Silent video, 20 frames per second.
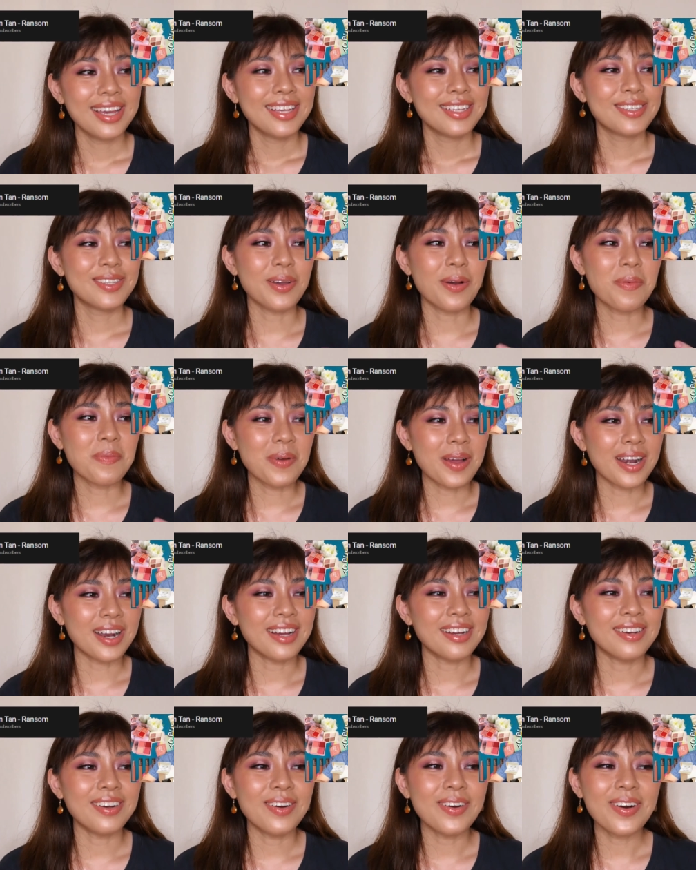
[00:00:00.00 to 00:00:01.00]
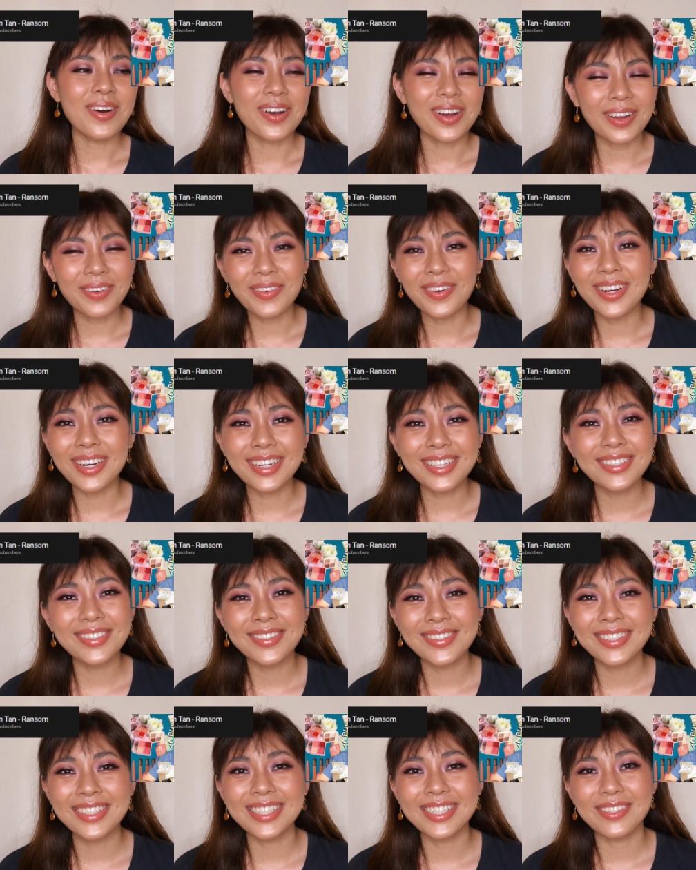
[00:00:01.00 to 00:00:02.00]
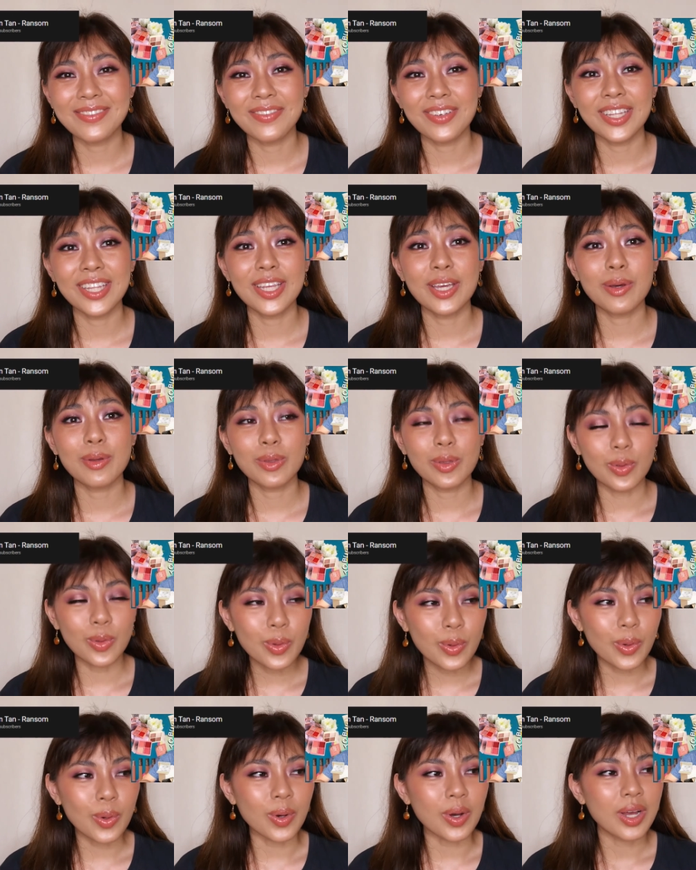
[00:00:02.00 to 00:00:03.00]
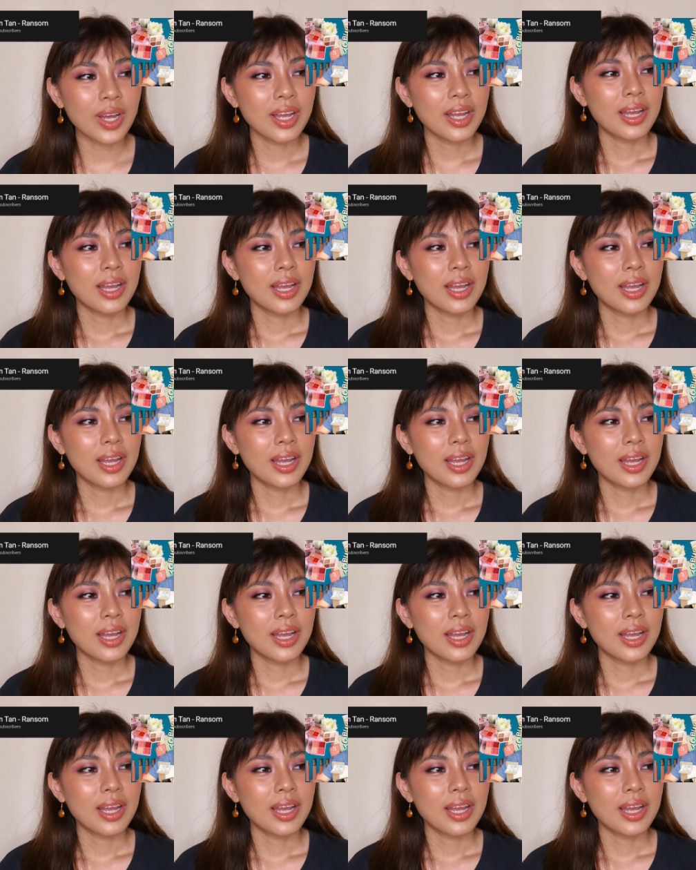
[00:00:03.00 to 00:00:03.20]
So parang, oh, I want to do this video too.